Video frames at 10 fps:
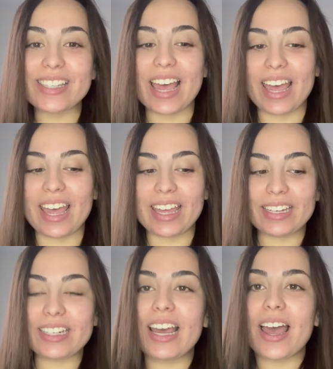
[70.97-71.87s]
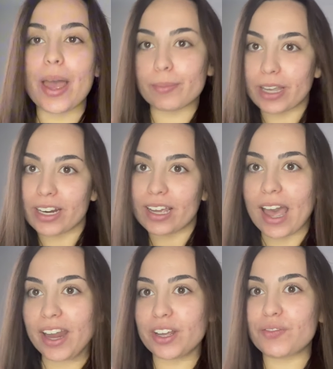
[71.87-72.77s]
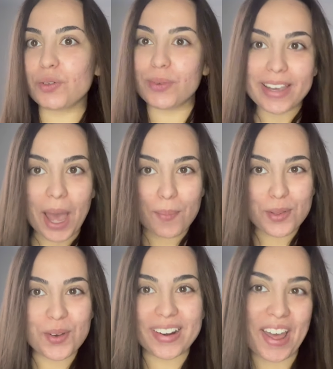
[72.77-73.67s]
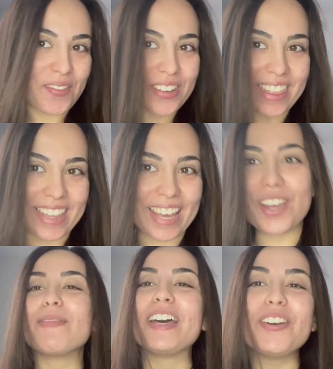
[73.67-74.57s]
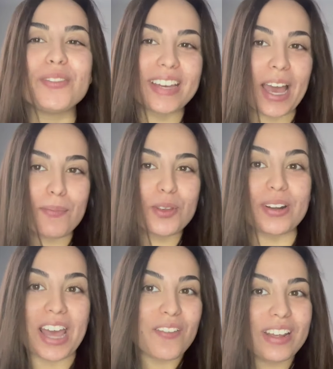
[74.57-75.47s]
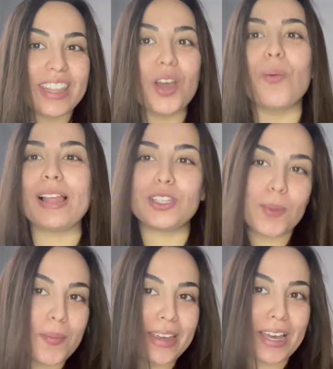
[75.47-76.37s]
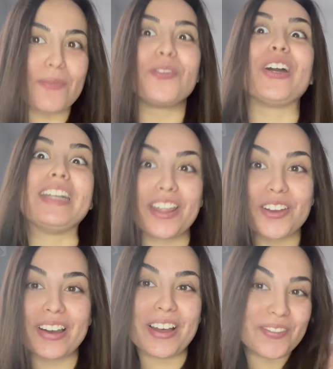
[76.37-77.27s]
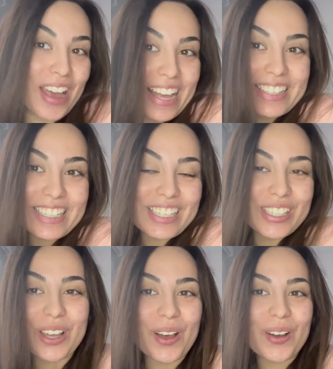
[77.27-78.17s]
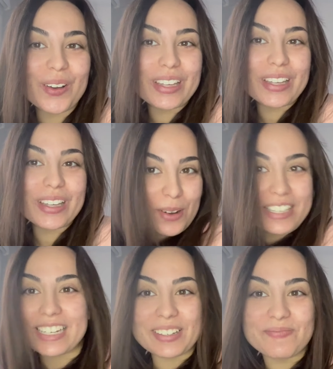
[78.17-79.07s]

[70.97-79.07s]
And I'm gonna kind of recap you on everything. gonna recap you on everything while I do my makeup for another event. So keep on watching.